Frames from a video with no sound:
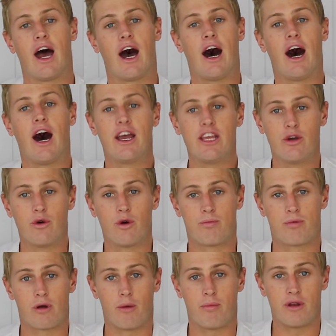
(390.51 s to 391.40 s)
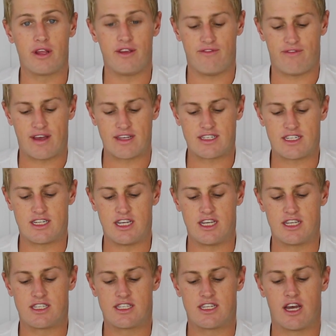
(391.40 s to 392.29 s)
Are you a property investor
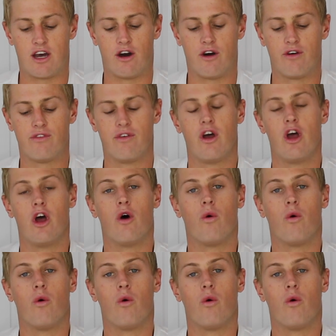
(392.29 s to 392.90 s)
yourself?